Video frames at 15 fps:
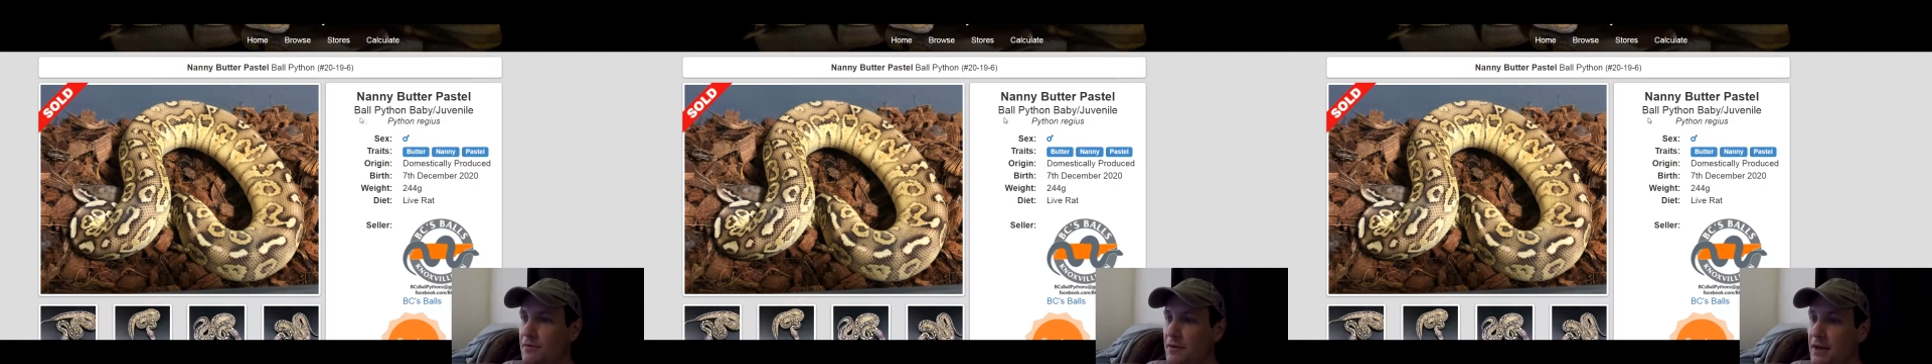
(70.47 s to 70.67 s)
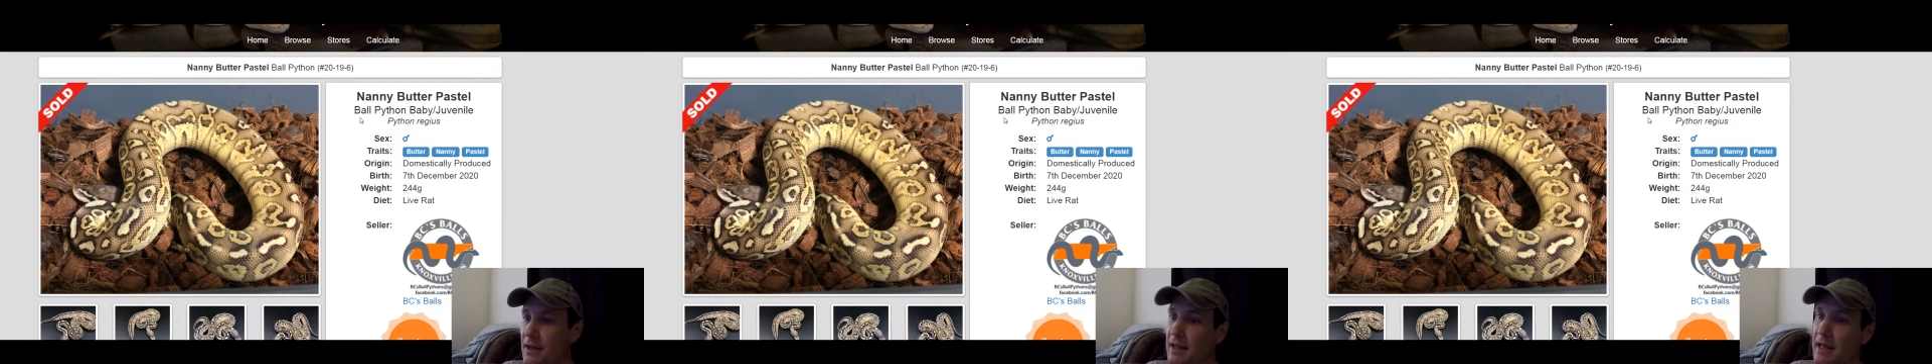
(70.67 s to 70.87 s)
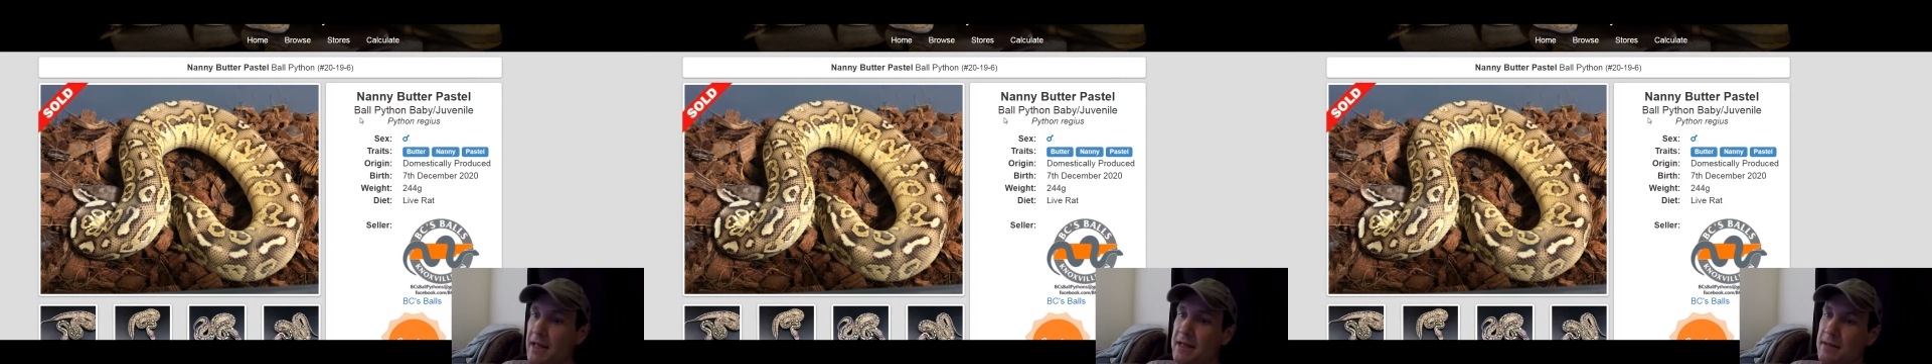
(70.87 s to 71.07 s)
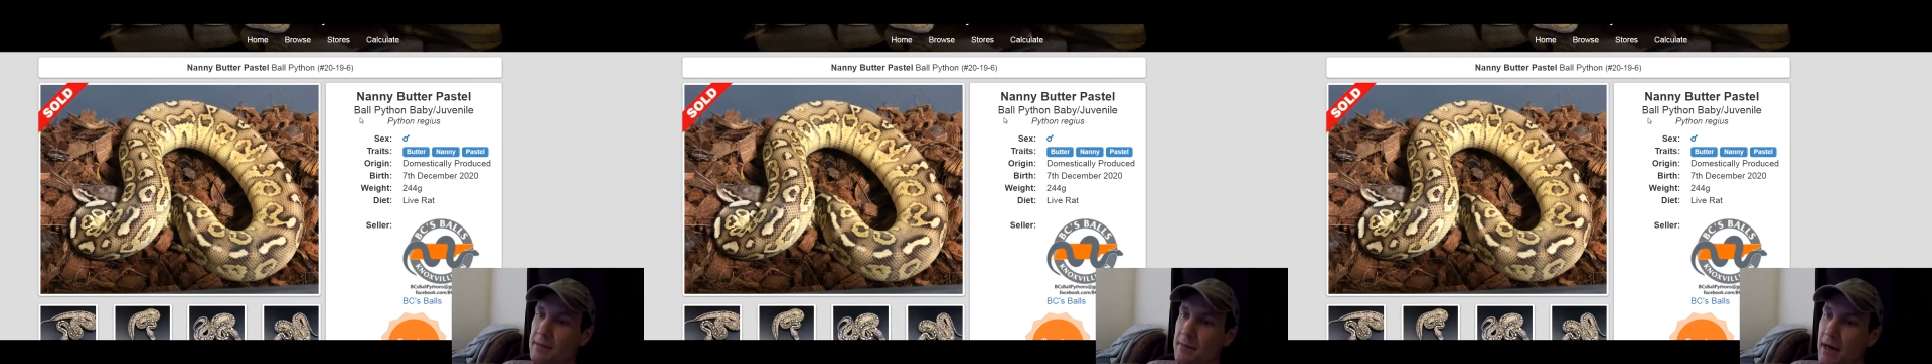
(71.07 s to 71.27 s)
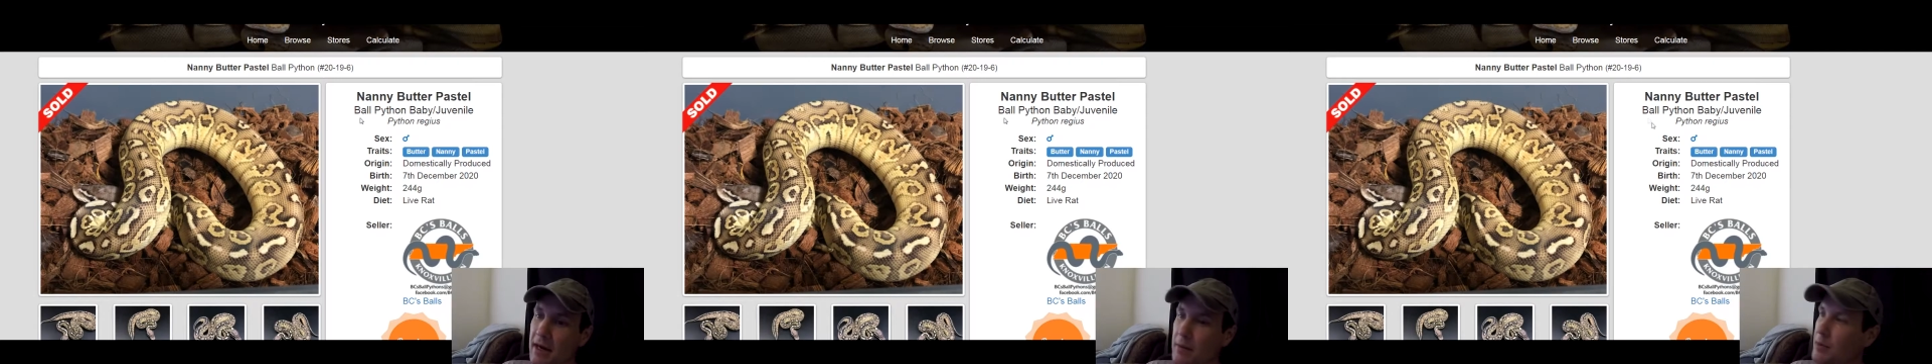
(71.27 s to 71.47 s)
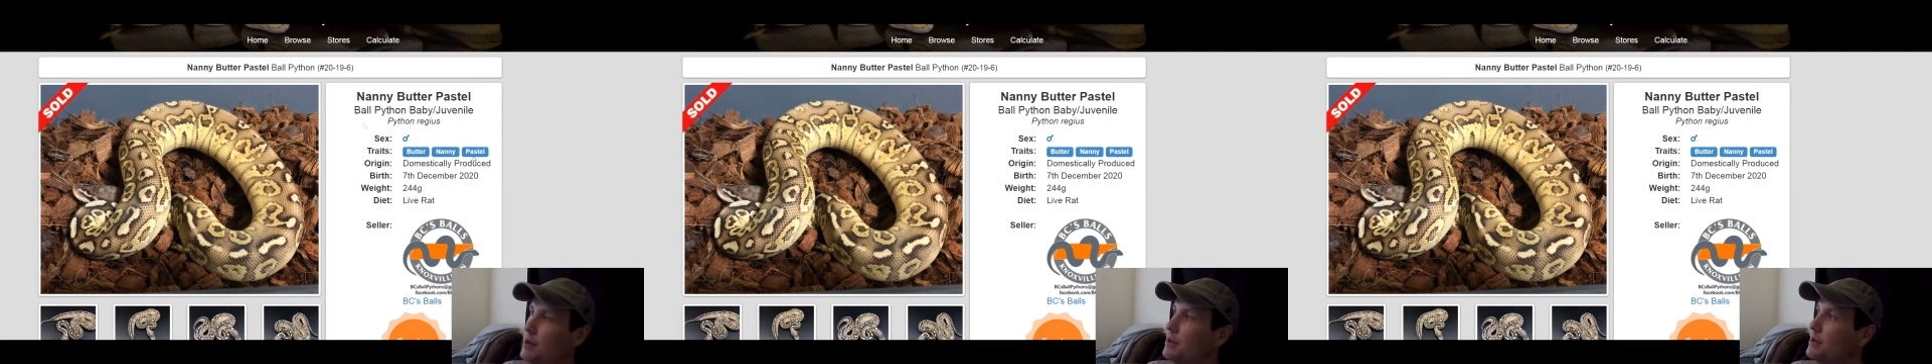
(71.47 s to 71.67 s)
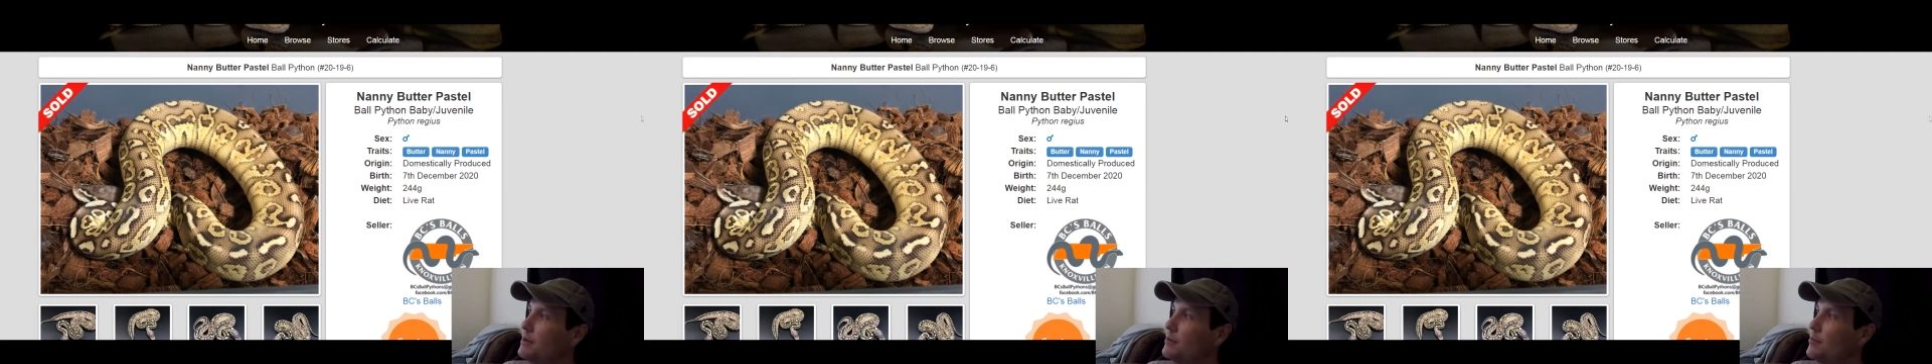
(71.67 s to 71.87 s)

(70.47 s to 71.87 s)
at least in my opinion.